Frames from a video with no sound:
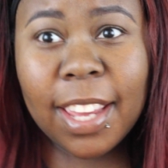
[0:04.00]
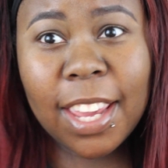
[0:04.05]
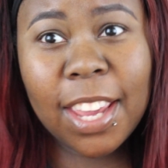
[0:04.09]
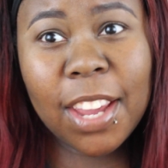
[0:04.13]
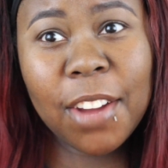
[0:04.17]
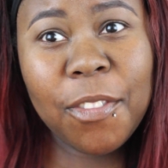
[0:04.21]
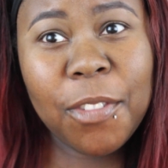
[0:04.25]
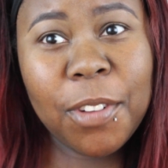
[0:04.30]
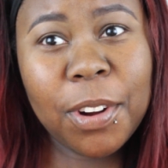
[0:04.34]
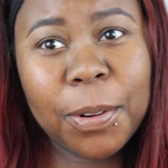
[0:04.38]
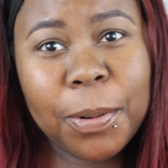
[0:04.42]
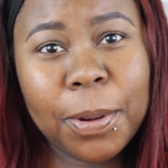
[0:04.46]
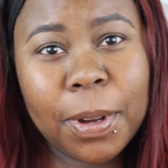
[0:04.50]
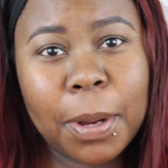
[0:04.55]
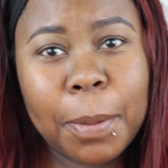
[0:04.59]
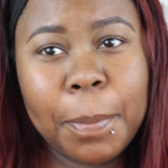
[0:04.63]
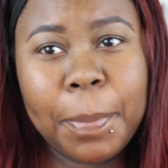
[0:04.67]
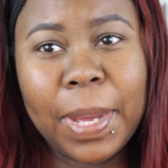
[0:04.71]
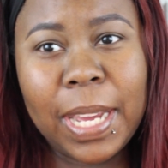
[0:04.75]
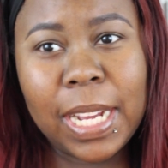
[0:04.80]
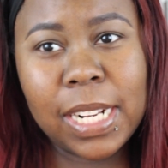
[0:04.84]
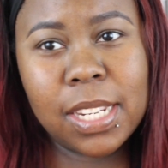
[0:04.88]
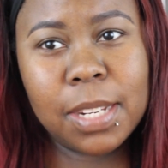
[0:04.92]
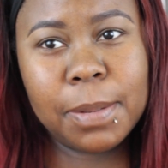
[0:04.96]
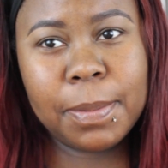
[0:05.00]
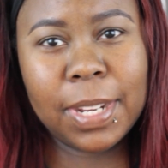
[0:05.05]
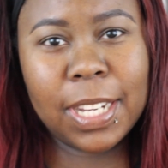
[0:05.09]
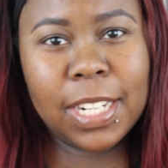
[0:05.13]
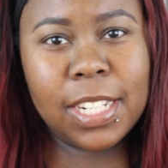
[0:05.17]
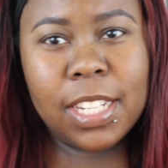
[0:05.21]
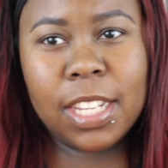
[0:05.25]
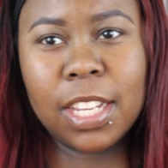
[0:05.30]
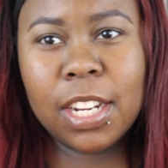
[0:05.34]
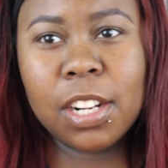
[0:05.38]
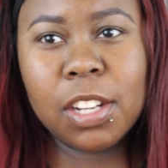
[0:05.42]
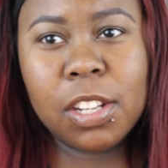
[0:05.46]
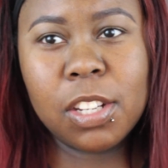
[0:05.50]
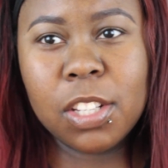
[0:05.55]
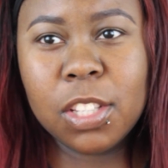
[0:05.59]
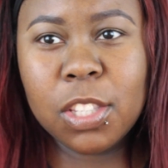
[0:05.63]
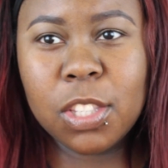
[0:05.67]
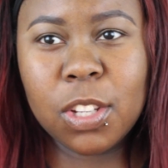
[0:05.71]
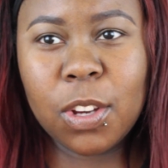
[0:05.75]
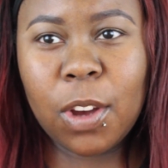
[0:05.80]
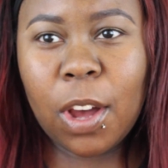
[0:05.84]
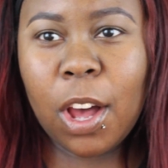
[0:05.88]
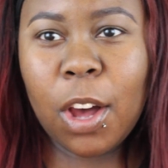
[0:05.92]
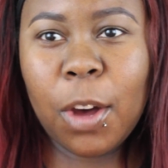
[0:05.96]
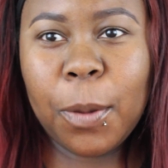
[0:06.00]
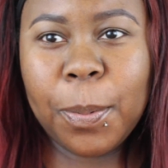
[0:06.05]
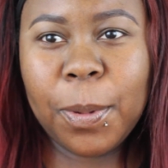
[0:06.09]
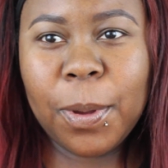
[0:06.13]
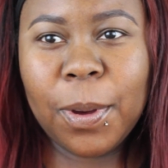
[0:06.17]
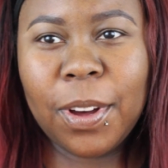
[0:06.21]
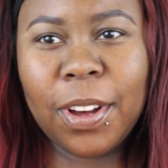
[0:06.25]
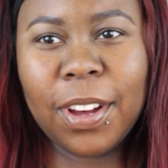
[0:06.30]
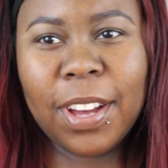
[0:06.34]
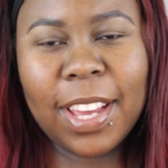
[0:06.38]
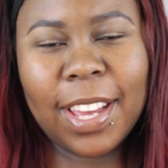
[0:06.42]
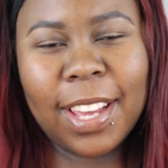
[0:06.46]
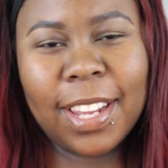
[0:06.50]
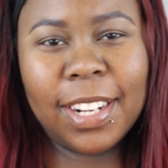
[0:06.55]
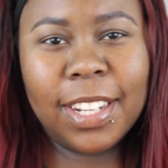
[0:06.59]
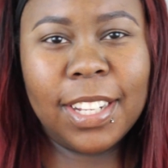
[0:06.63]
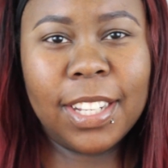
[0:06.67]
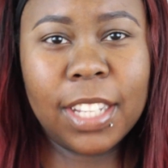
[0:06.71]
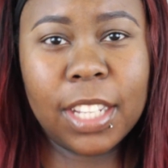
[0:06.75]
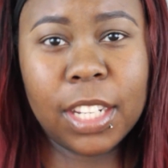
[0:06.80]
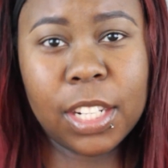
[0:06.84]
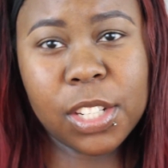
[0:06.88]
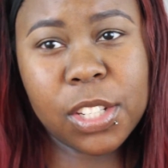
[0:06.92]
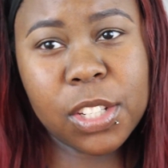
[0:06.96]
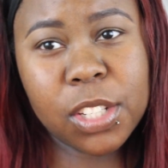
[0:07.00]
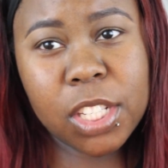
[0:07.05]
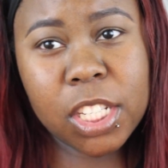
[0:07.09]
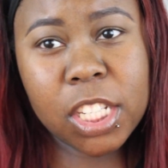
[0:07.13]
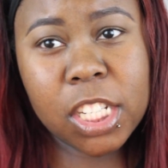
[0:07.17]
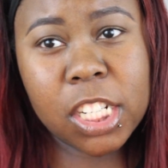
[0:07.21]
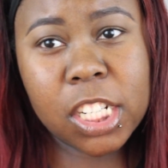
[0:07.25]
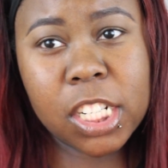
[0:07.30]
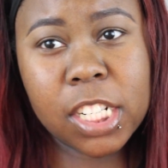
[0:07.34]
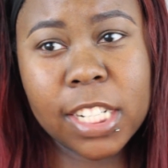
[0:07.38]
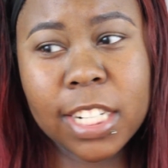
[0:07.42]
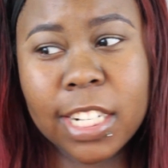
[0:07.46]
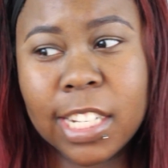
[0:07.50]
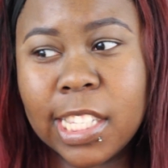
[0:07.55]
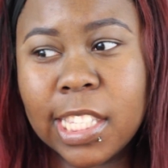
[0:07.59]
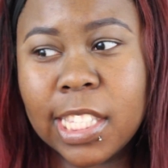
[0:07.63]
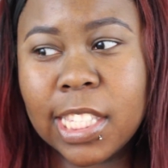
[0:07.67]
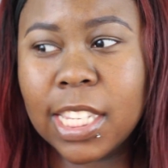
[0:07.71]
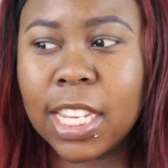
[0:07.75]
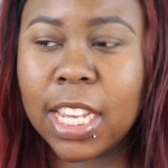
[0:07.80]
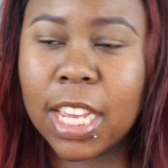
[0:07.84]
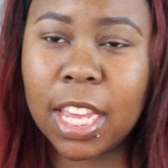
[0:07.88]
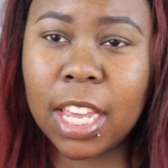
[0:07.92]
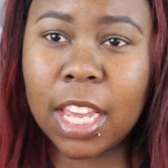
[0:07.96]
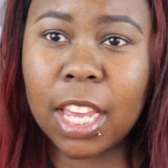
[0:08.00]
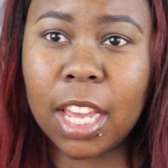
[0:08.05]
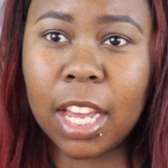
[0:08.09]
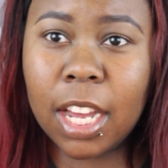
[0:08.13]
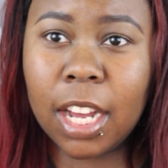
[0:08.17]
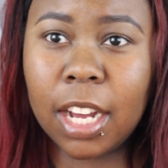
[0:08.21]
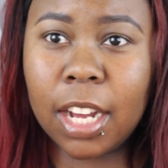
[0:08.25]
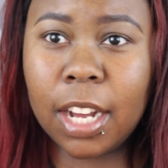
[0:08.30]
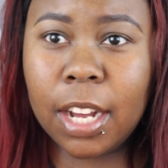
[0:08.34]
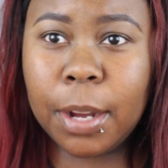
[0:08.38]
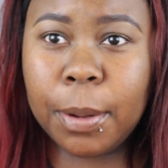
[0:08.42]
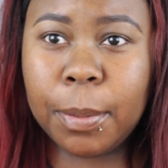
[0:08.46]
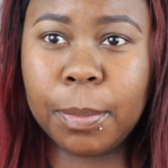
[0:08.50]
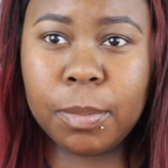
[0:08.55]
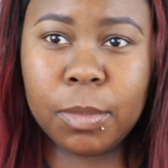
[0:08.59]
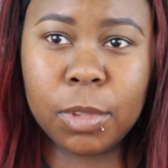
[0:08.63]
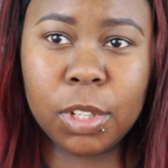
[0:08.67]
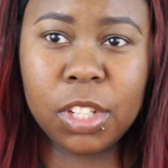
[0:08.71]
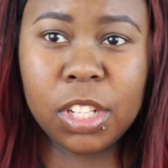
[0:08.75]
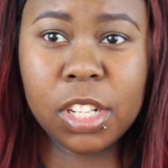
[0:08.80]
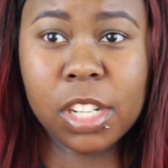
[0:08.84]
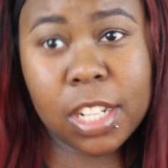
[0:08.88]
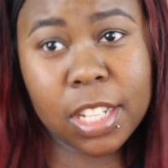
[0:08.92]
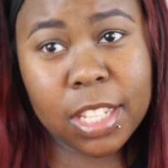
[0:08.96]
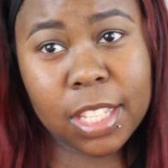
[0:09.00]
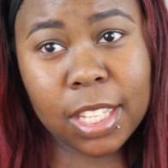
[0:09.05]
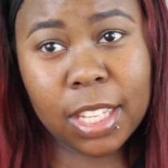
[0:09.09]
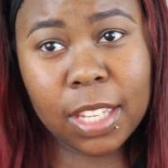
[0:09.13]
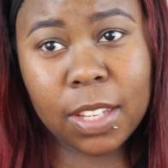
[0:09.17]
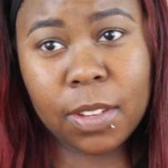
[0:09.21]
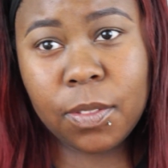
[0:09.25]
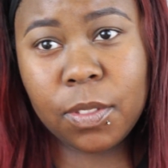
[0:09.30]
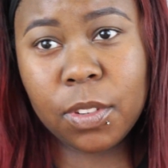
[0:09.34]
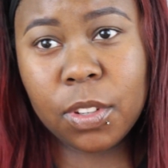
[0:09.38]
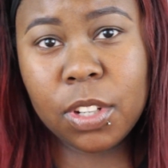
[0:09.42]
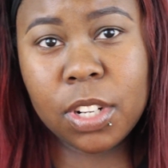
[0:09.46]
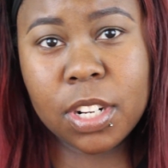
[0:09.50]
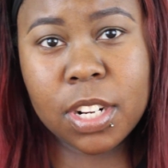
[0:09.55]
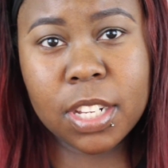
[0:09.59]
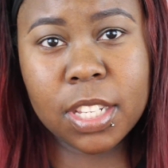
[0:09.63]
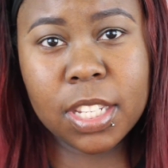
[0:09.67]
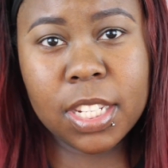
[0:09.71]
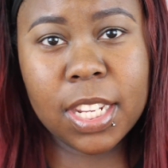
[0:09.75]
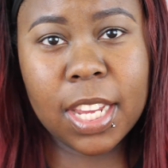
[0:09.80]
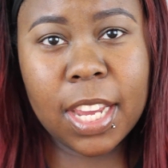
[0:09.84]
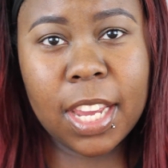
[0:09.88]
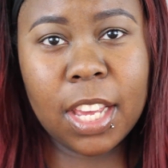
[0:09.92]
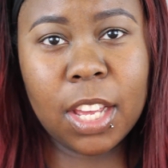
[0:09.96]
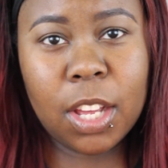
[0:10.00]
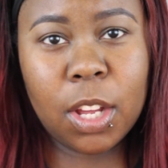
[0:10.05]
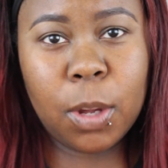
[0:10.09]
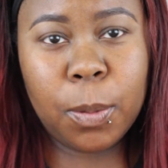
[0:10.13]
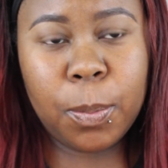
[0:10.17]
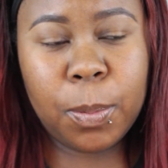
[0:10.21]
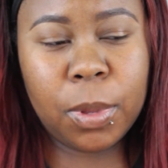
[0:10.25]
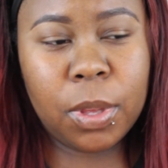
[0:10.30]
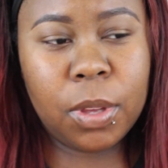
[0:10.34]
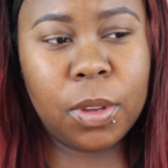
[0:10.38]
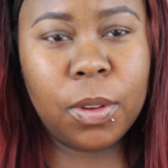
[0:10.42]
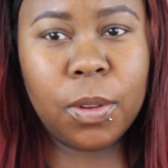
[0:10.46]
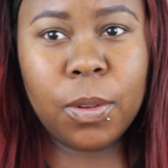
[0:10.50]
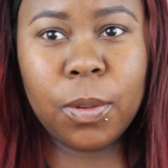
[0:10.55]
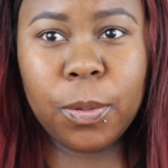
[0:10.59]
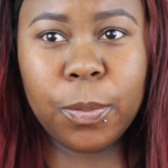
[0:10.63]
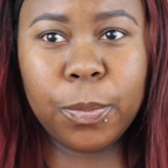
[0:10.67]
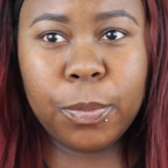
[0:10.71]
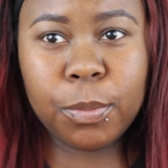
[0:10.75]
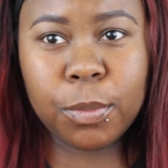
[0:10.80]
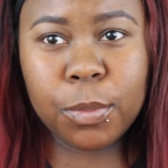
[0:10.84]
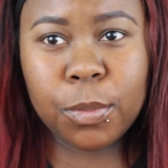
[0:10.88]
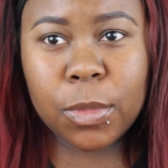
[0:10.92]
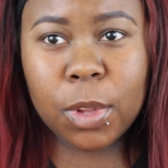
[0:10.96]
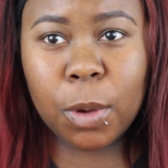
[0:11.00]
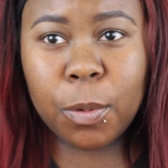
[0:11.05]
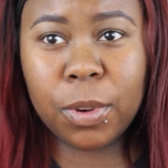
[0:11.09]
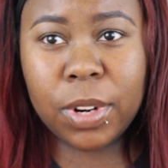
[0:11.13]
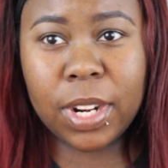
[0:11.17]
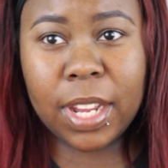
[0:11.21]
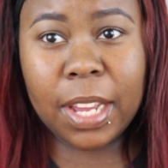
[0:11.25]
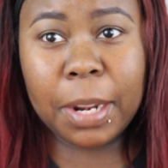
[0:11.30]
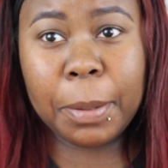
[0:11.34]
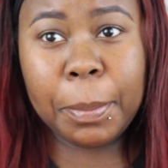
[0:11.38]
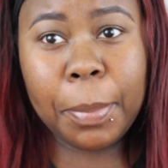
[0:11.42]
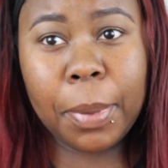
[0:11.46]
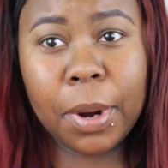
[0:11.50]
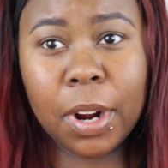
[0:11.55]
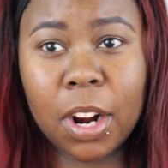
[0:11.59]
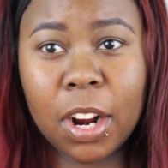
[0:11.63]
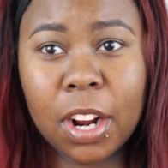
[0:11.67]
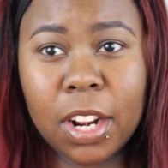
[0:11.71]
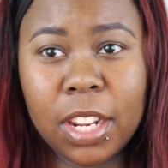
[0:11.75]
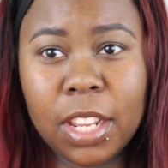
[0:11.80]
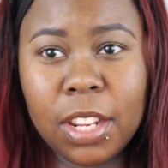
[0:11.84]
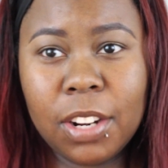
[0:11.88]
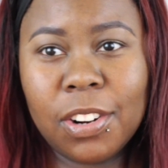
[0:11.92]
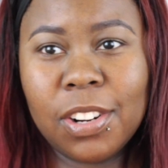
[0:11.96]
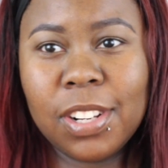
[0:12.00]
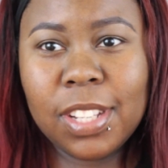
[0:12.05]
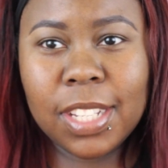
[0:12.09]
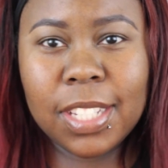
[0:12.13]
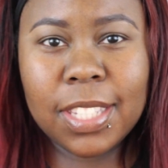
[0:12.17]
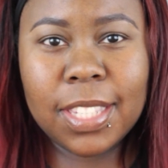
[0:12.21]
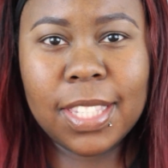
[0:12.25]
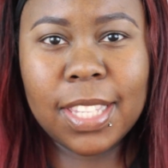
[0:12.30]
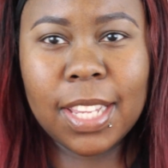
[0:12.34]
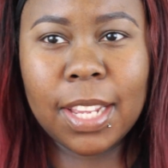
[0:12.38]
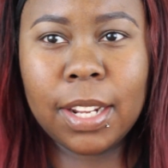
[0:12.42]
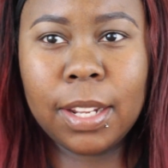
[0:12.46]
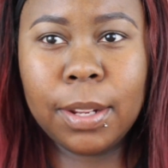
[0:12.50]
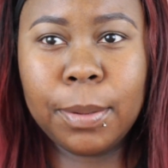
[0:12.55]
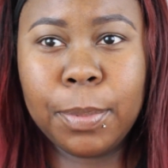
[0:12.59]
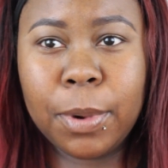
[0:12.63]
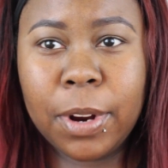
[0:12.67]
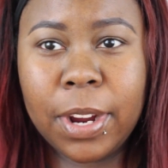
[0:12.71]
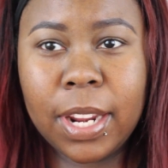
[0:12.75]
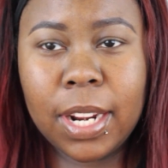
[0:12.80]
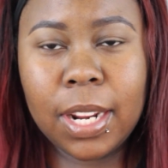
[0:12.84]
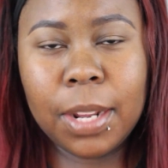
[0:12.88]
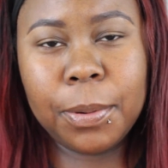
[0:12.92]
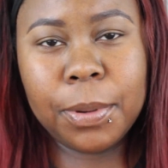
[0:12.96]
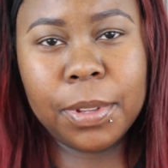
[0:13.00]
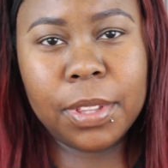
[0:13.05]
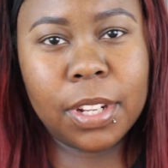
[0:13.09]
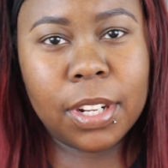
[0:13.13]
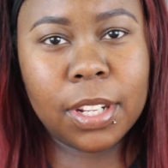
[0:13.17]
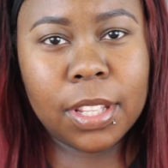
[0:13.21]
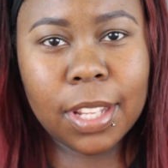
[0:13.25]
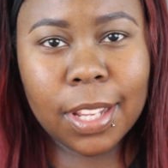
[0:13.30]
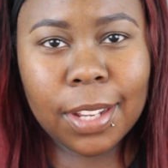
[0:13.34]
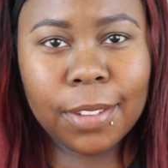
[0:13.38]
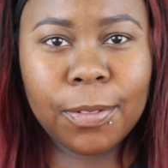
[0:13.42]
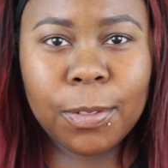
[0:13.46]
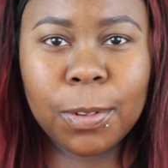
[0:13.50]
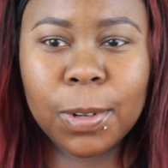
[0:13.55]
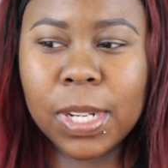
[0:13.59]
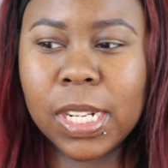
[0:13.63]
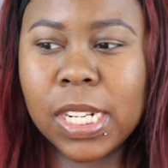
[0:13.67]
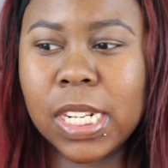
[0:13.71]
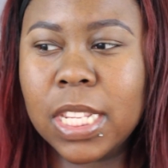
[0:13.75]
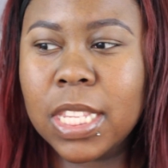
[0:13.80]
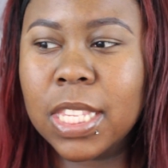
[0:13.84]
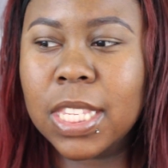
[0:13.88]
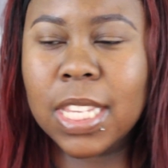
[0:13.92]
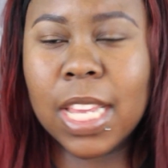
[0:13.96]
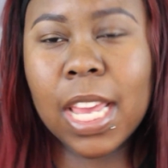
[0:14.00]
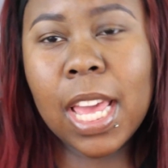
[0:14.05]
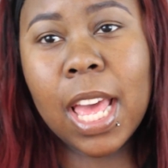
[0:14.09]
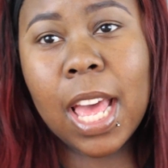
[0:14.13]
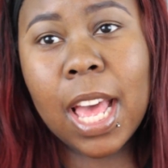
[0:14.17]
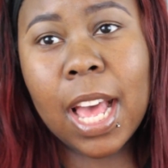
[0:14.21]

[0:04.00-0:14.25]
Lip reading: Hey everyone, welcome back to my channel. So I hope you all had a good New Year's Eve, New Year's Day. I hope you went out and partied or at least celebrated with your loved ones.